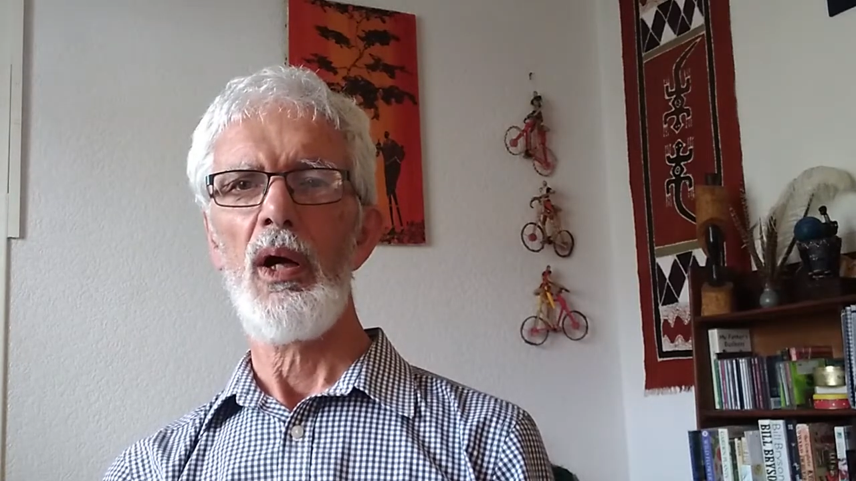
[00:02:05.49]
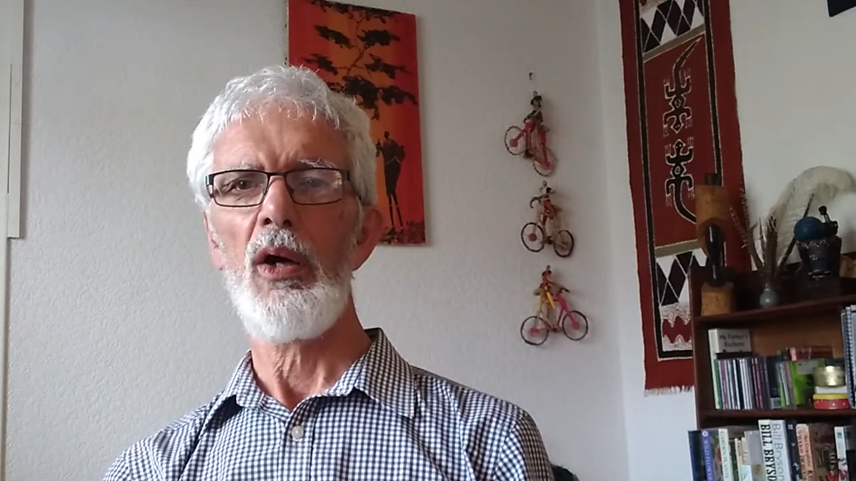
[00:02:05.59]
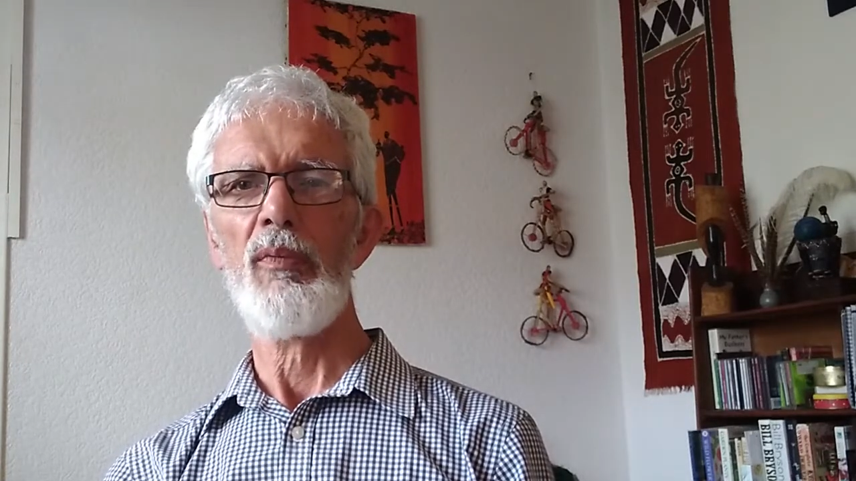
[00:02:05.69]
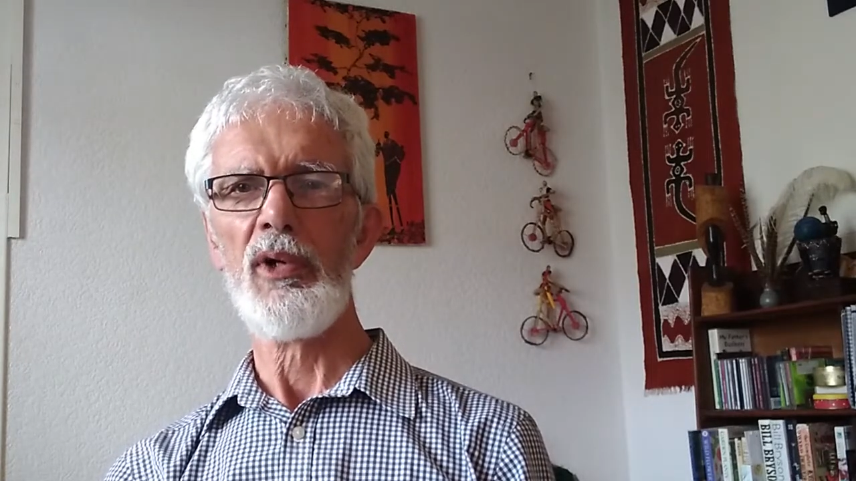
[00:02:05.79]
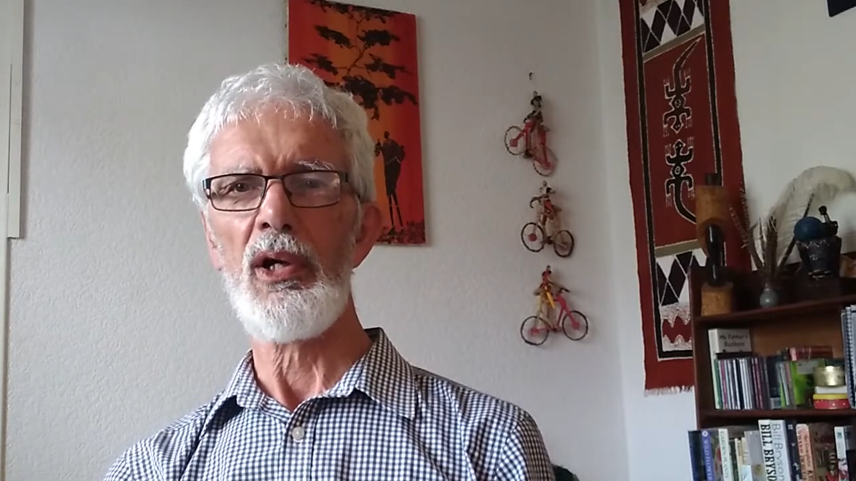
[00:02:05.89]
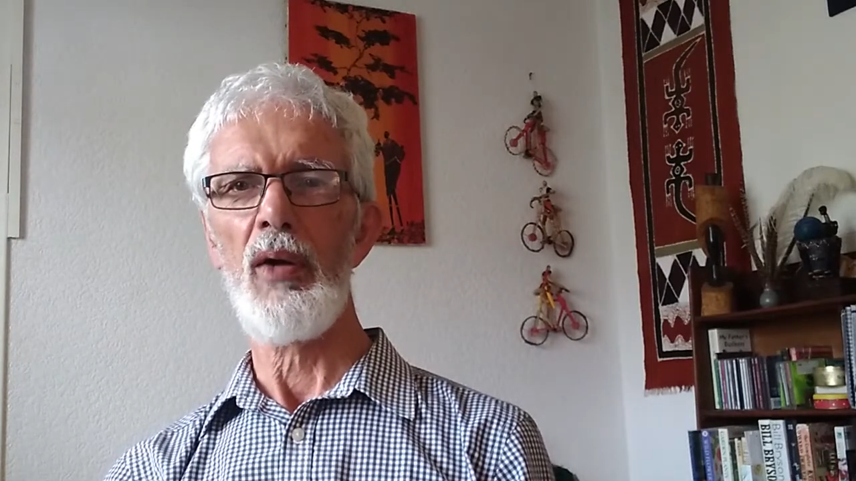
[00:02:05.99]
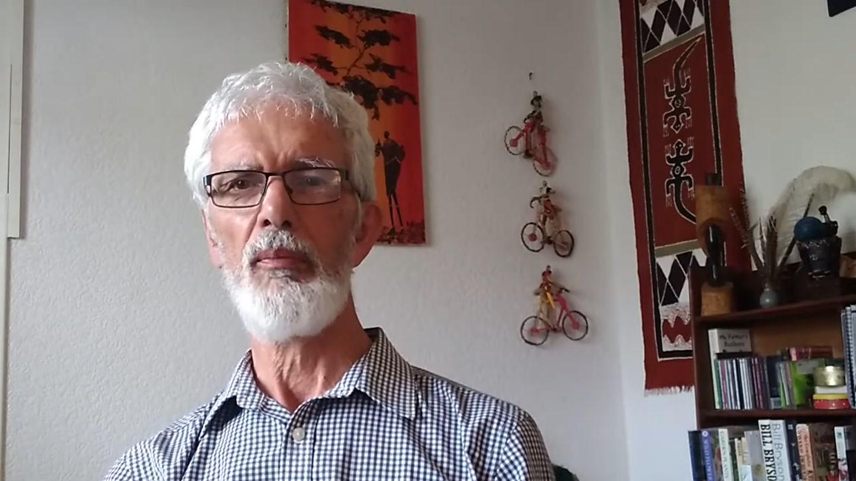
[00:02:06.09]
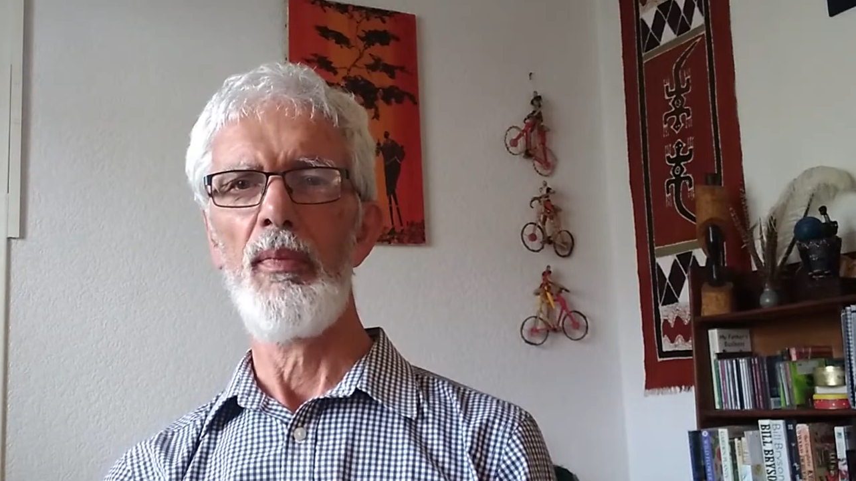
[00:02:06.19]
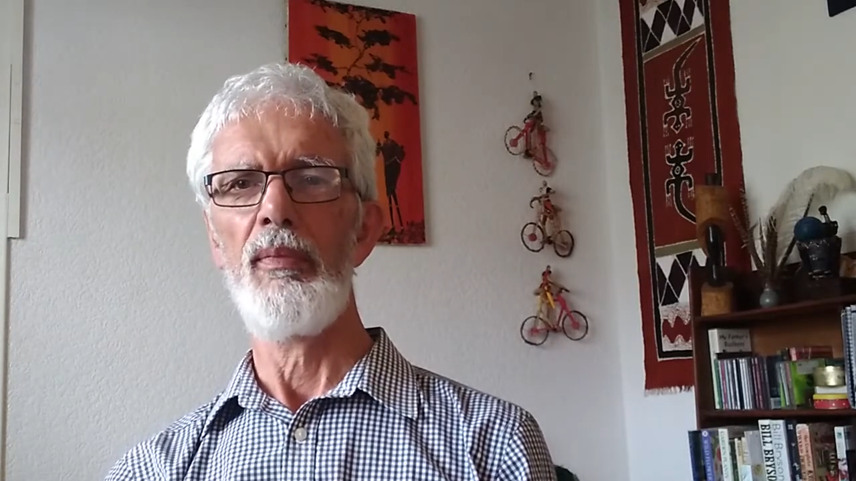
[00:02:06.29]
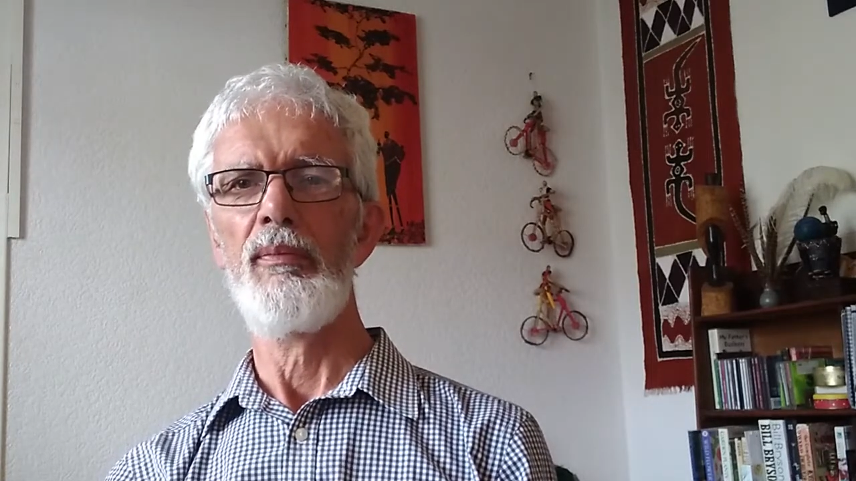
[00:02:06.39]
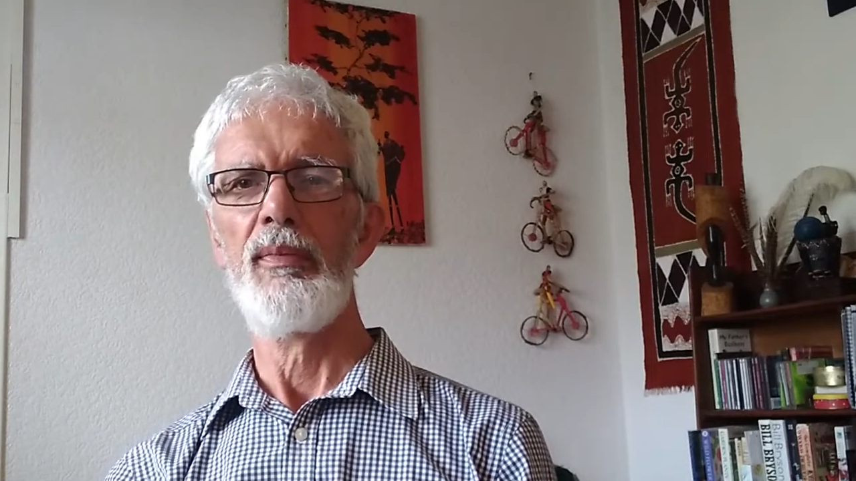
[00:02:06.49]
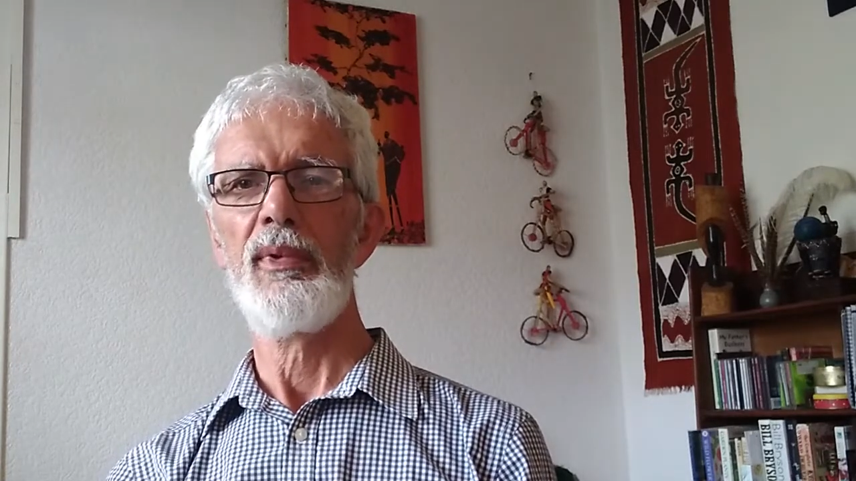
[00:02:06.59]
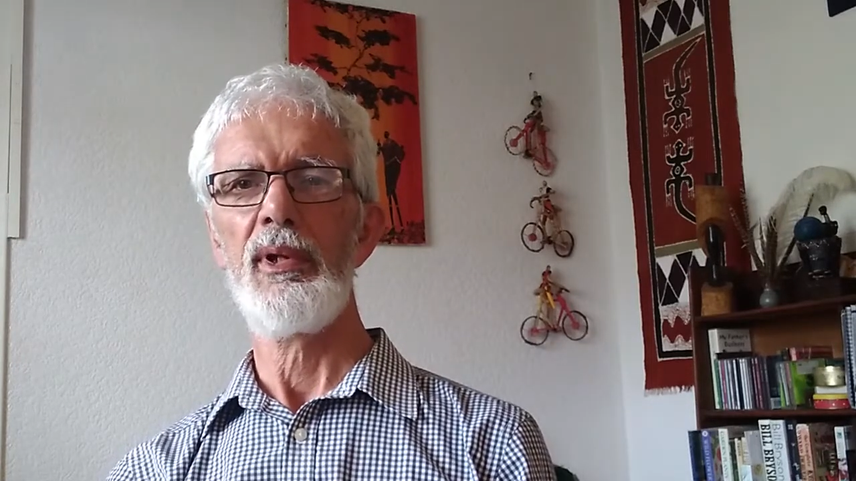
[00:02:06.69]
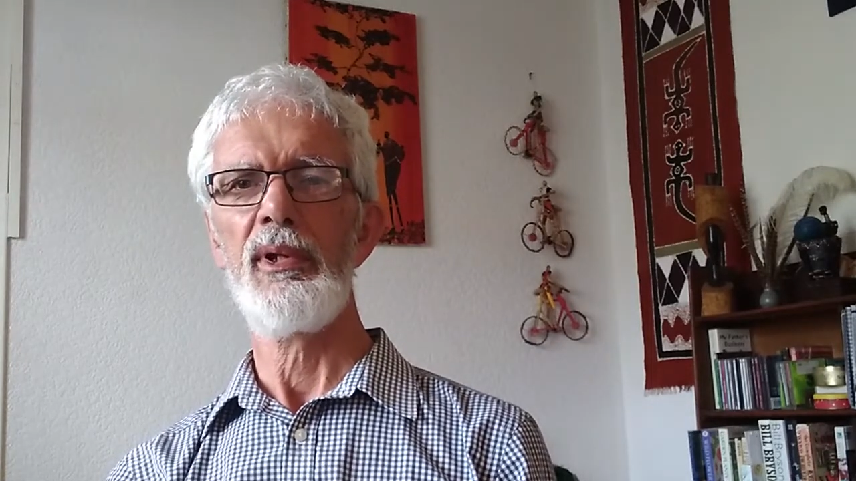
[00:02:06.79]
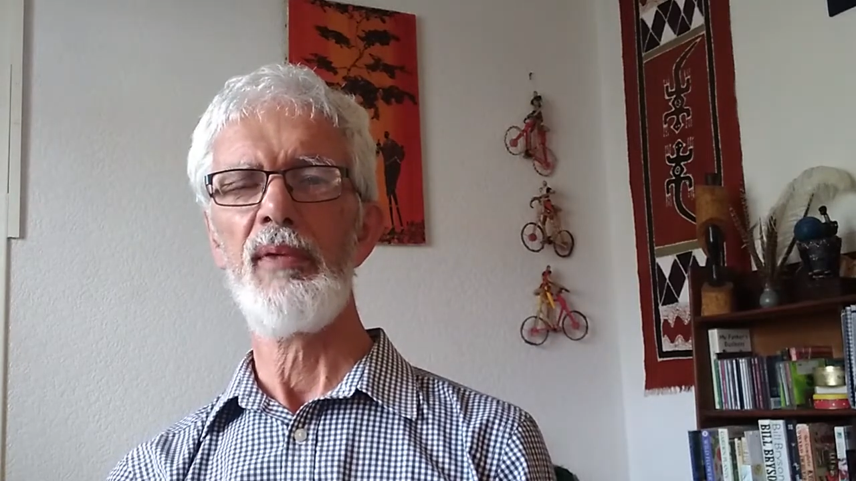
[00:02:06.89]
overcome
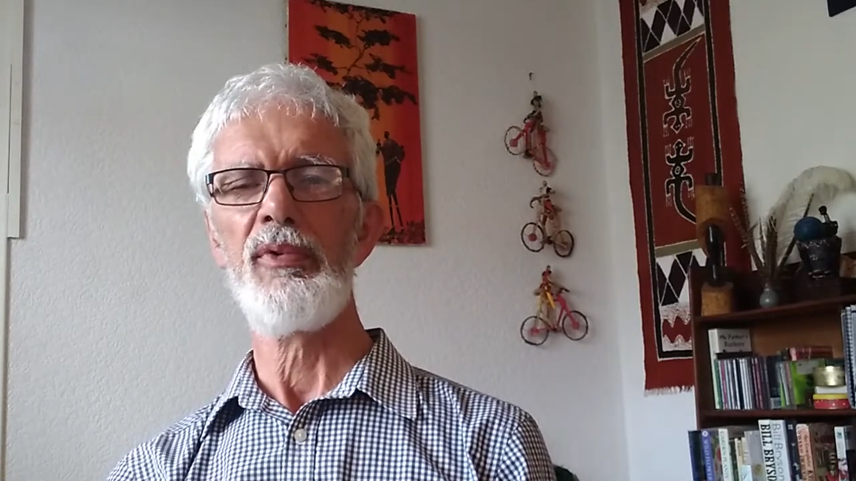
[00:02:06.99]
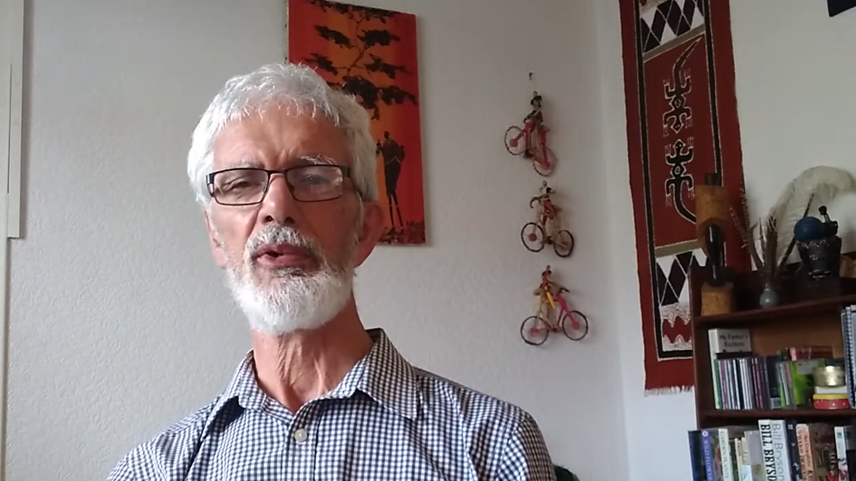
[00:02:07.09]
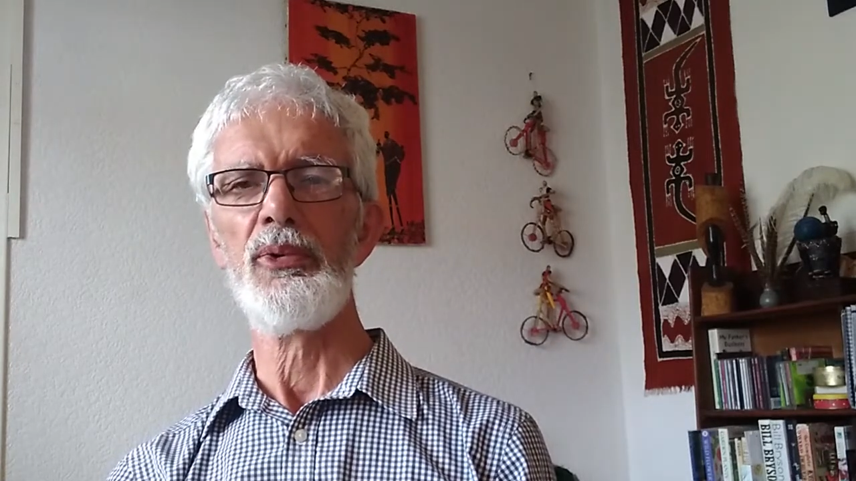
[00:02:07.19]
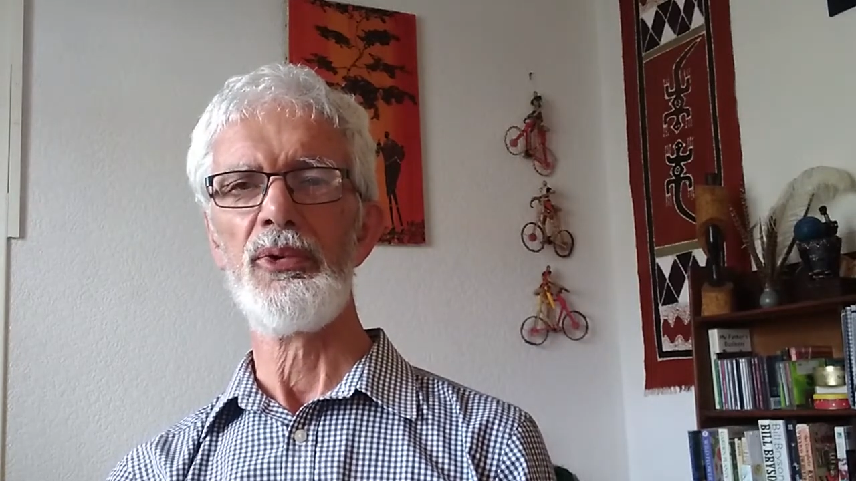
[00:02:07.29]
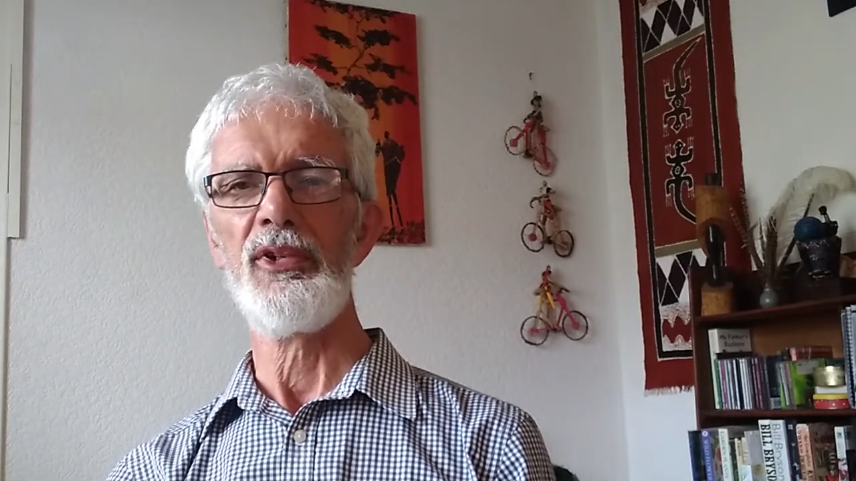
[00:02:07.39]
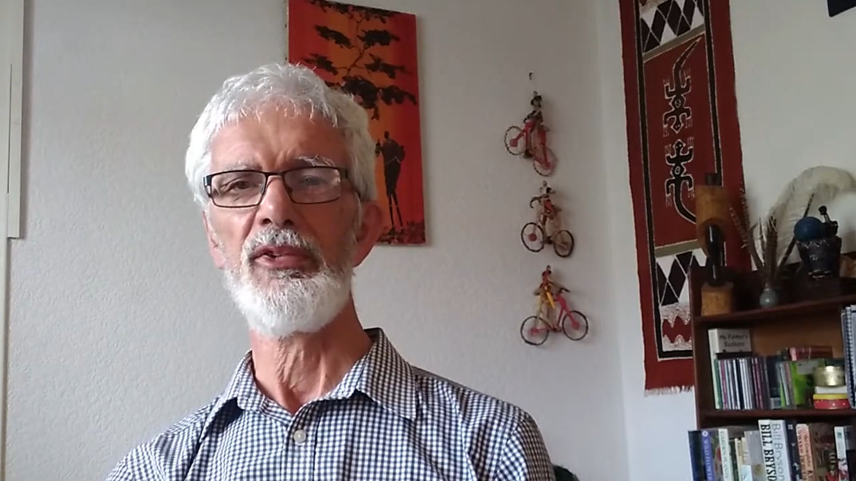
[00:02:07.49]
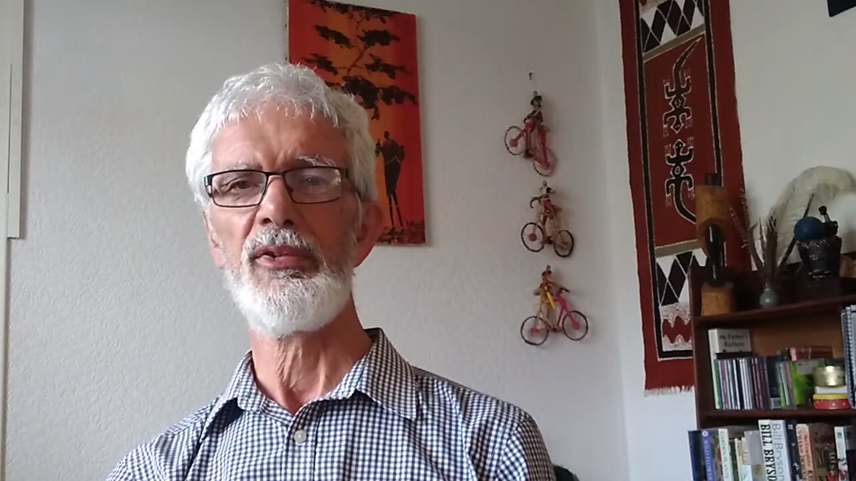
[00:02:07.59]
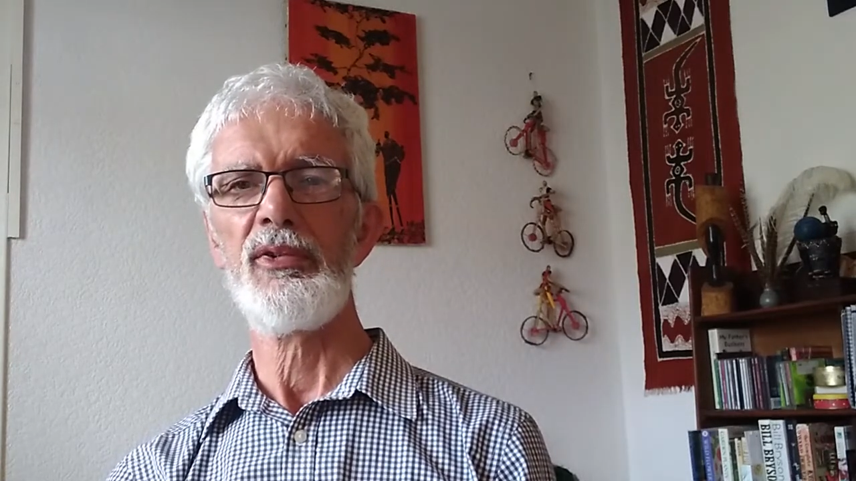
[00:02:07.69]
the difficulties